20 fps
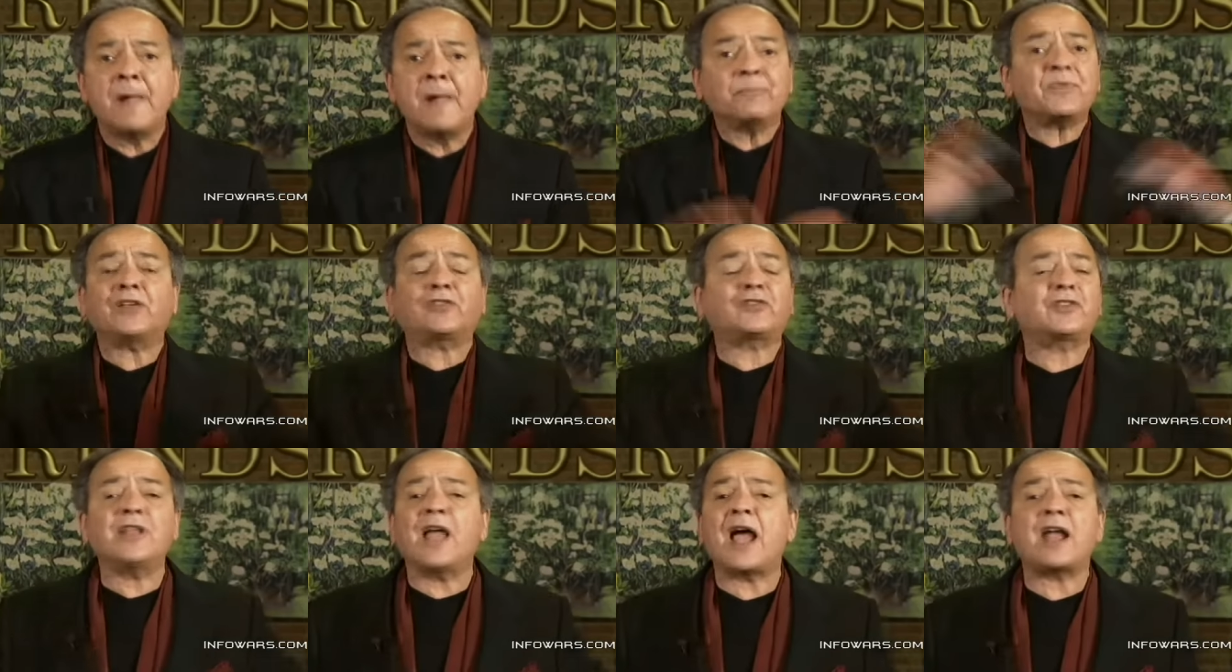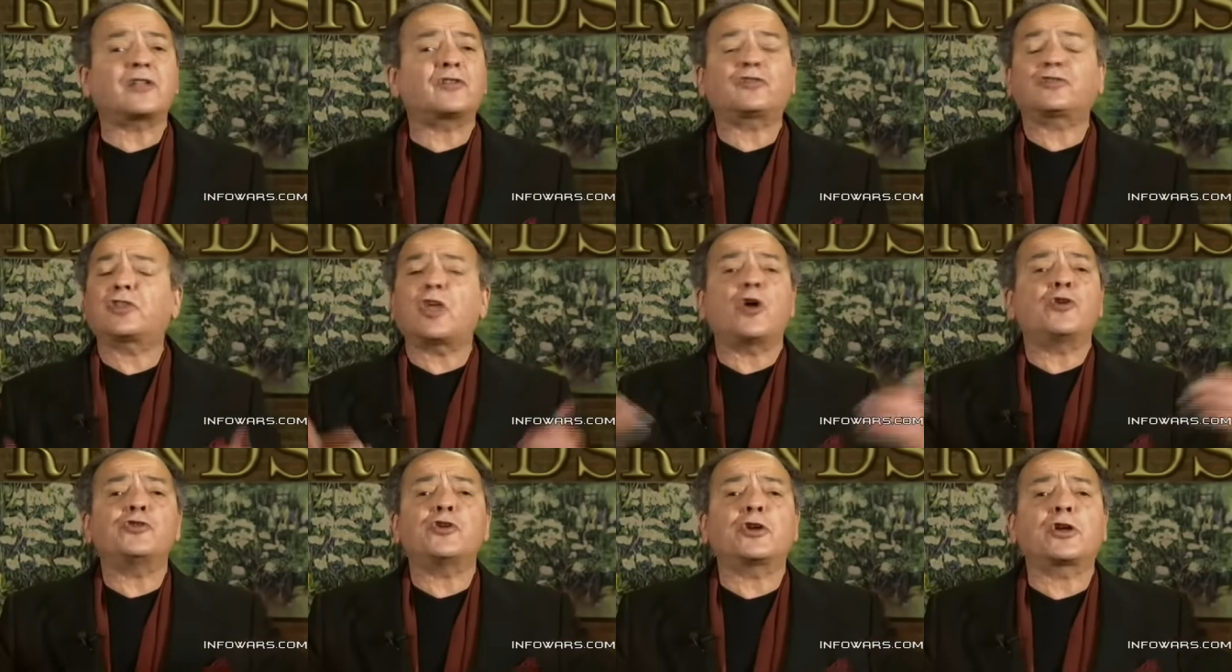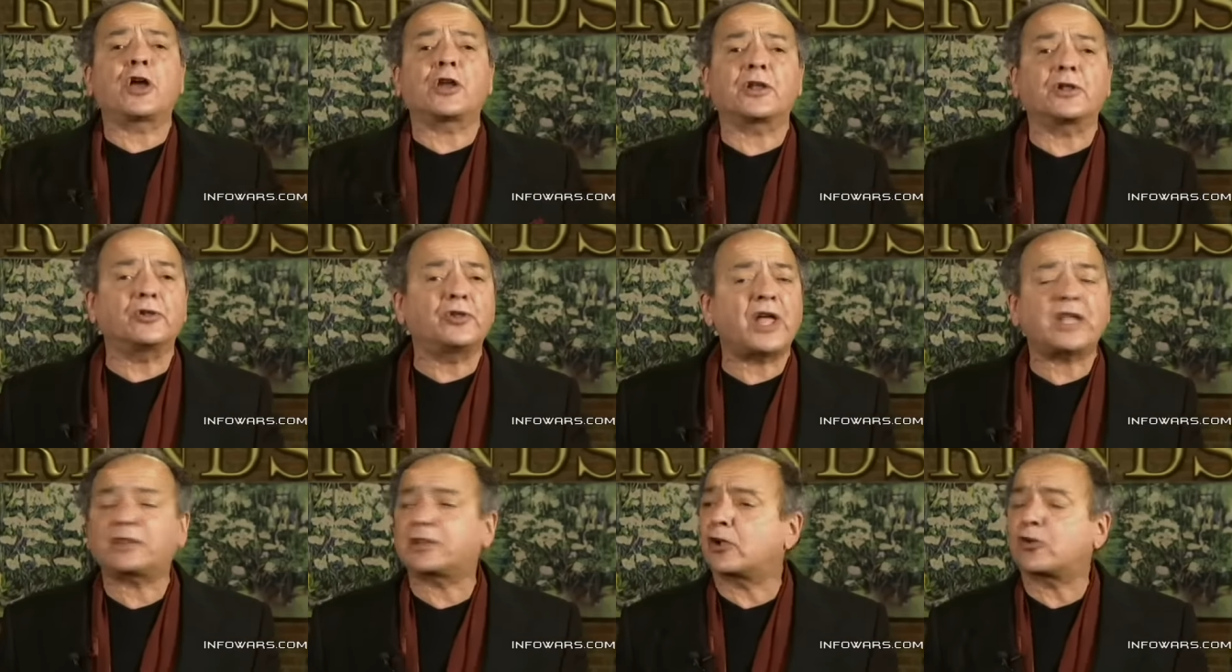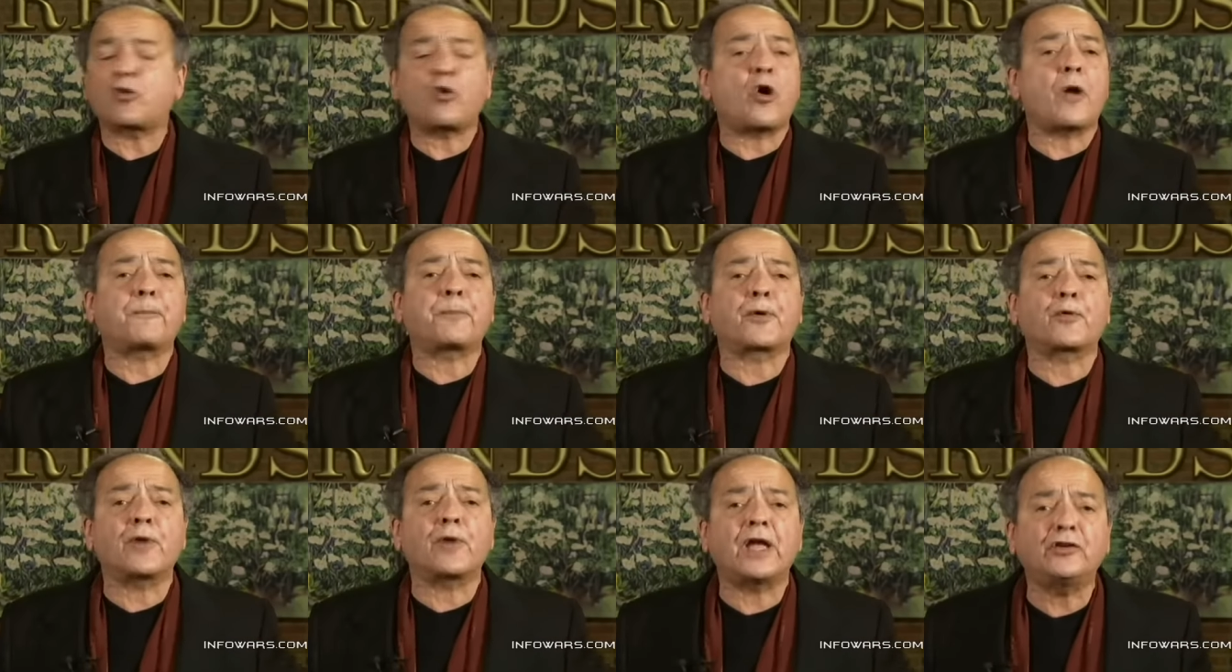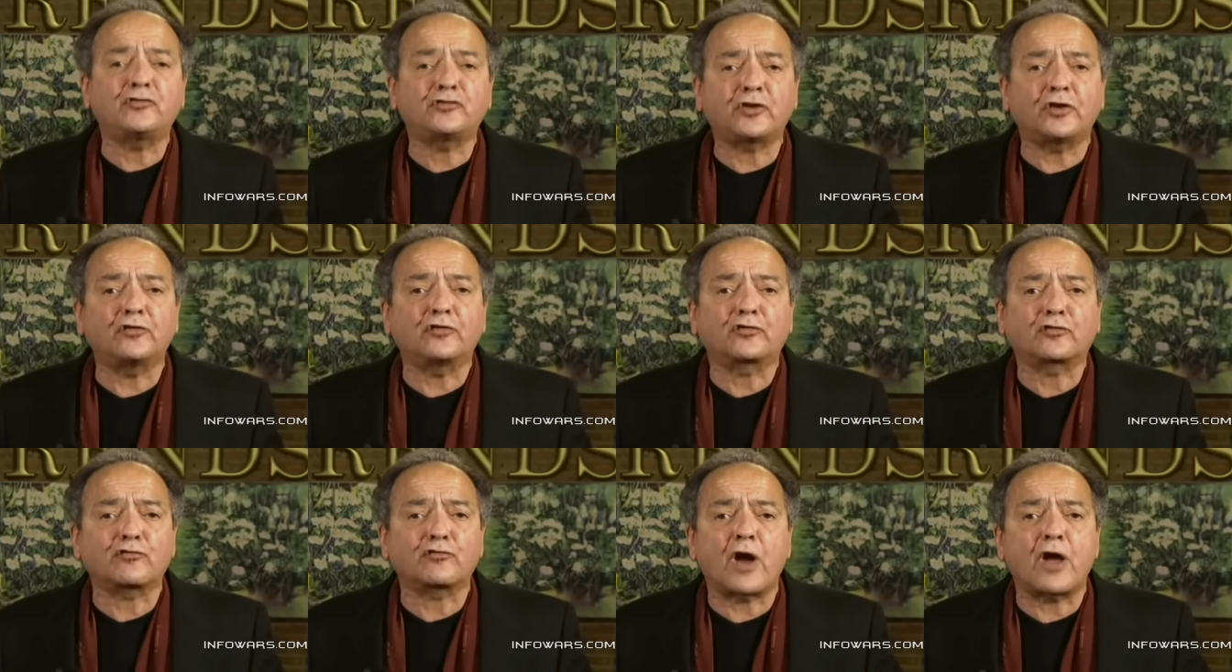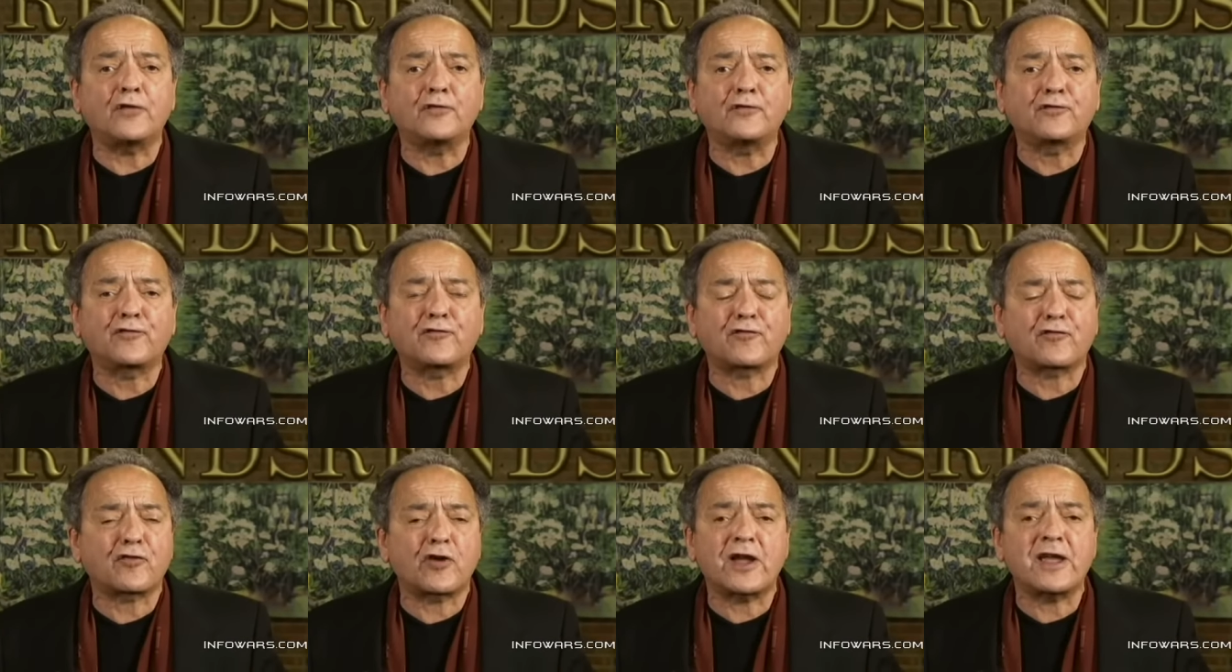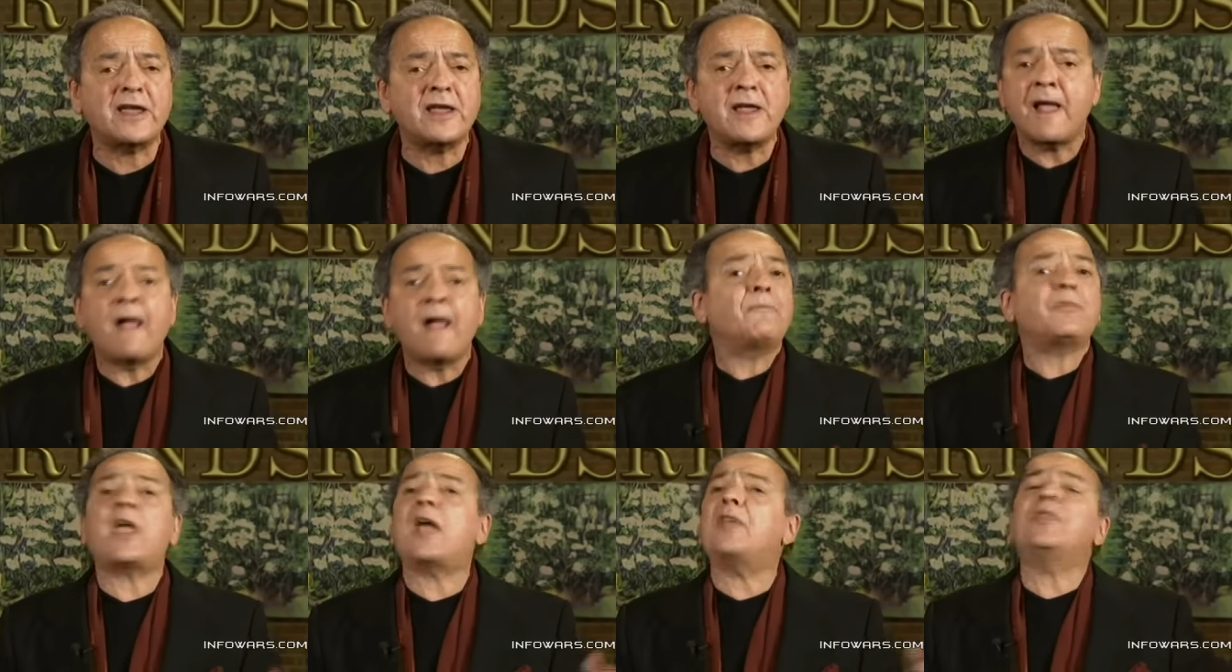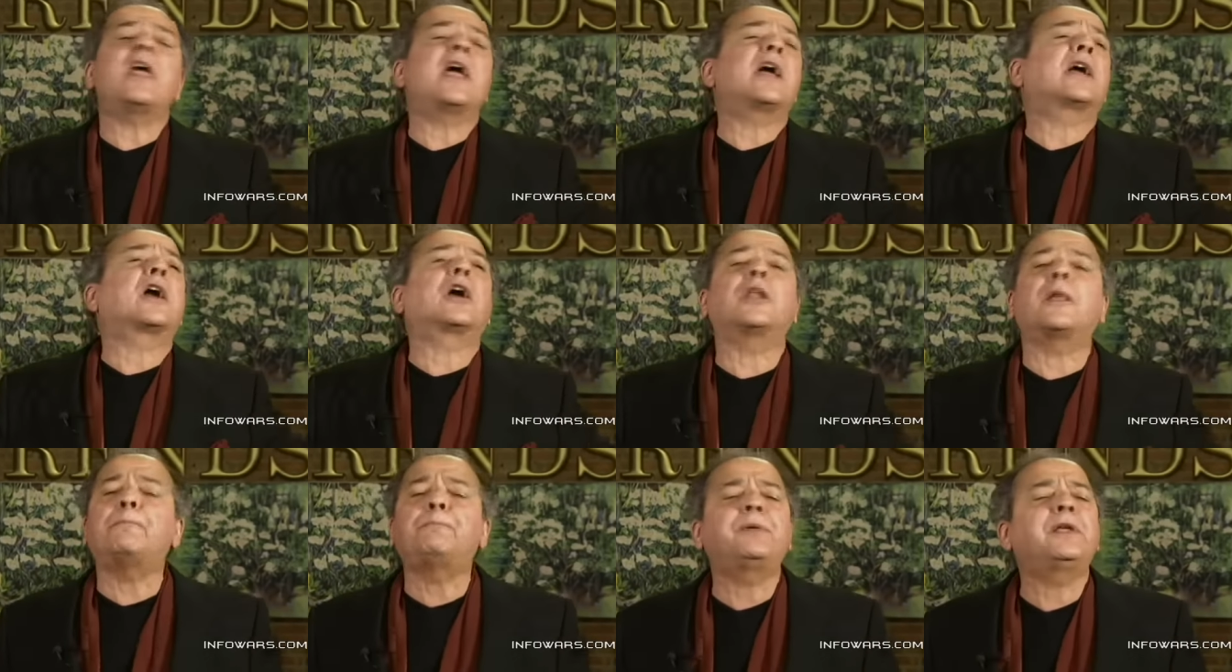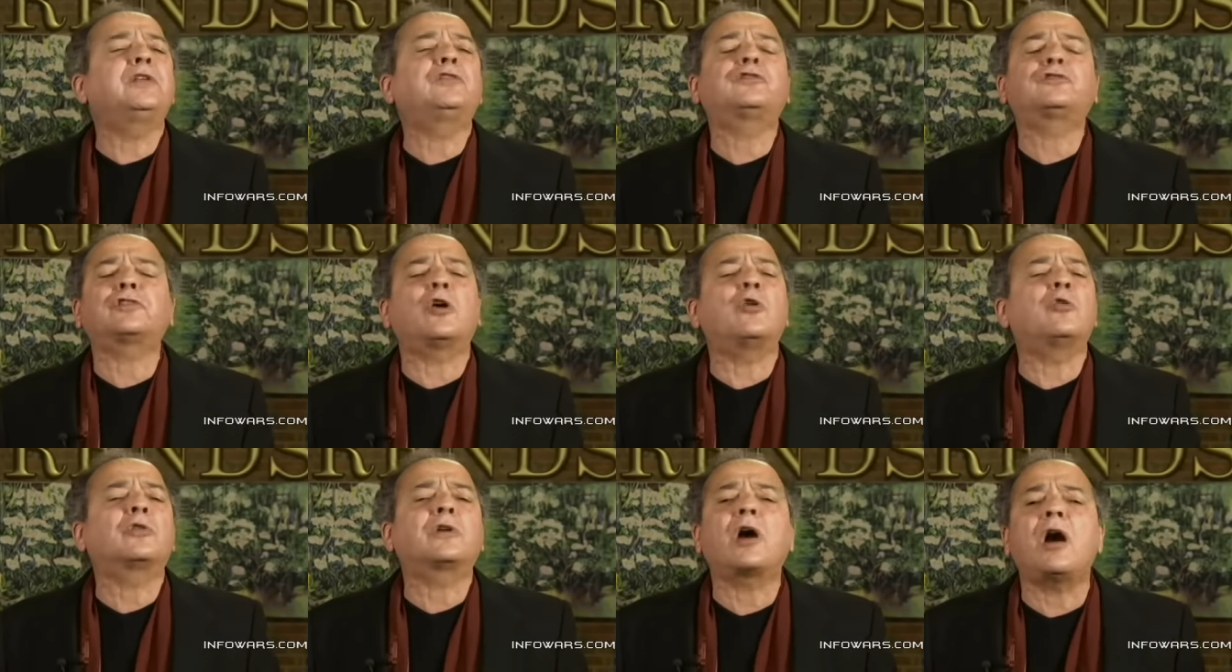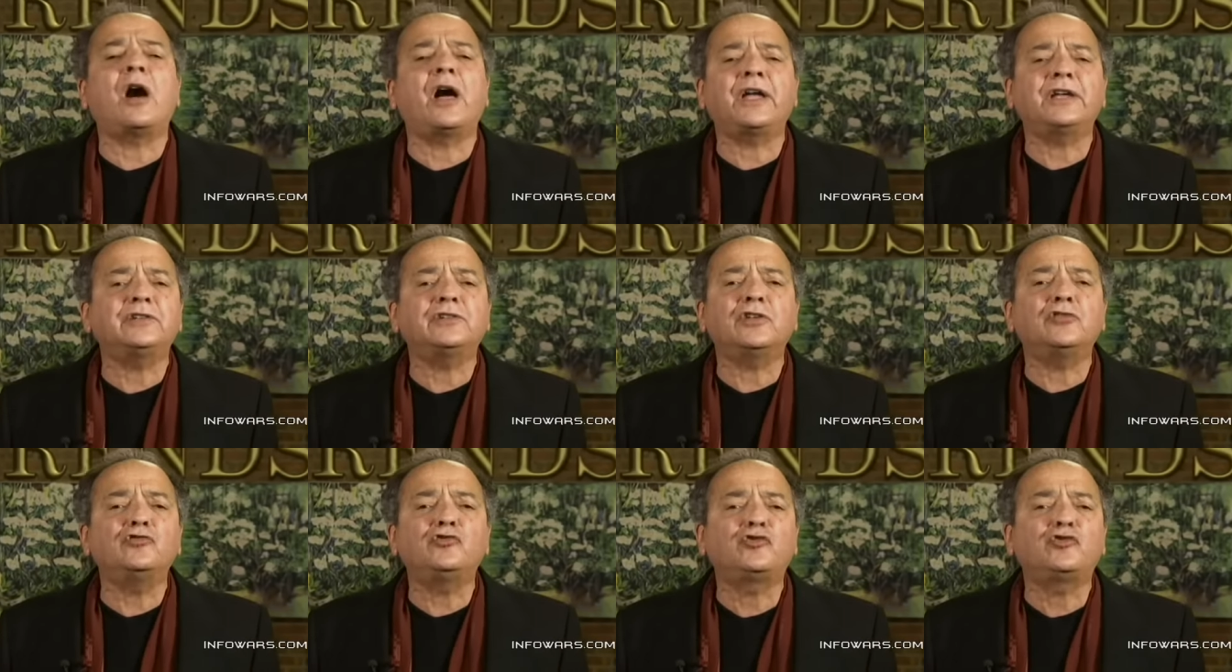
It's not as though you're going to let the corporations run free and they're going to be so kind and